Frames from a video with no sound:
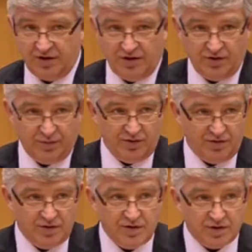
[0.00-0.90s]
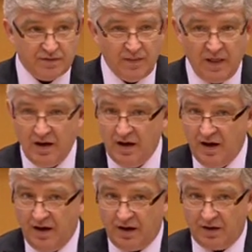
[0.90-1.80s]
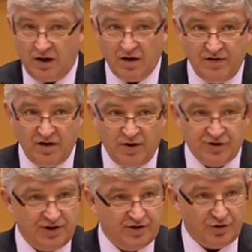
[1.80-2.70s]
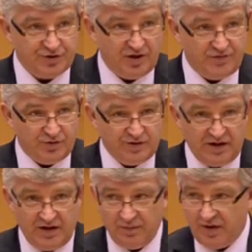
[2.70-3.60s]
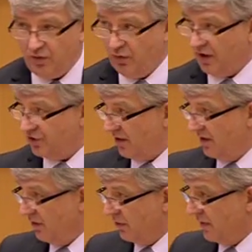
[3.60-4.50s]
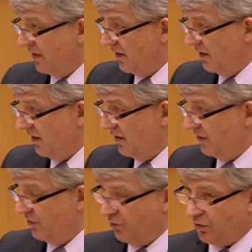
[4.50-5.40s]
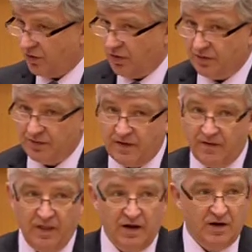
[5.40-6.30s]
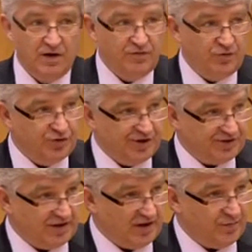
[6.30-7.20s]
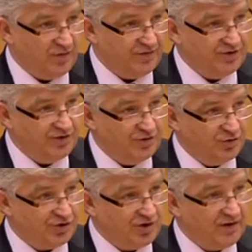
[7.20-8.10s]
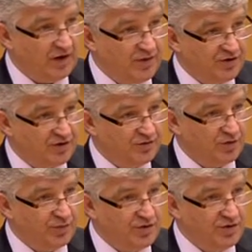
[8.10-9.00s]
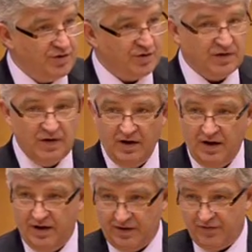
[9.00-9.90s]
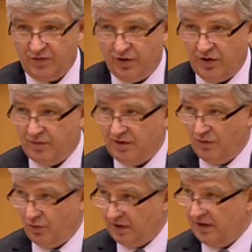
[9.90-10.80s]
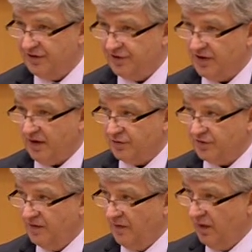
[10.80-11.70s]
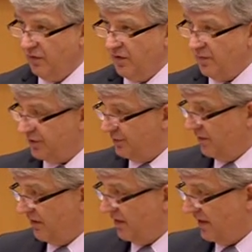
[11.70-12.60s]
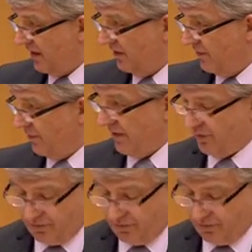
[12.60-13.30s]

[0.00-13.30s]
in the European Union. And I'd like very much endorse effort taken by Luca Jaillet already and his work on future setup of institutional dimension of the European Union and AFCO committee work in this House. We must be a very active part